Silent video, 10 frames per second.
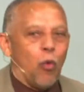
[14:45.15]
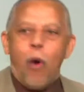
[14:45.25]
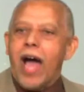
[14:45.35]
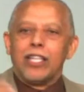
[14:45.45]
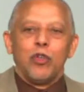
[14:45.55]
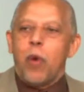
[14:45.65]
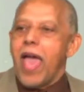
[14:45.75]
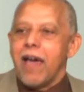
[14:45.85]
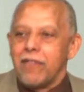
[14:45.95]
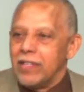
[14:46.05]
why do you
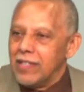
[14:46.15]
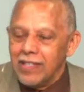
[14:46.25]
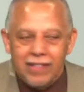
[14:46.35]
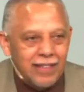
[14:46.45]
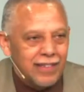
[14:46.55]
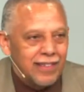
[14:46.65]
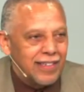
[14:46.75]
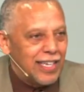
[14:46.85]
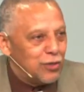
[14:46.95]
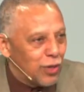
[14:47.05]
have it
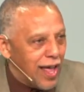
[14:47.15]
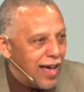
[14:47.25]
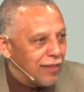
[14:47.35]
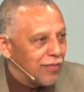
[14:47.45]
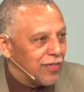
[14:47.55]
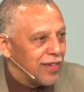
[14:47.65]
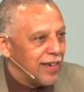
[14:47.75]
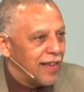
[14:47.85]
in your life?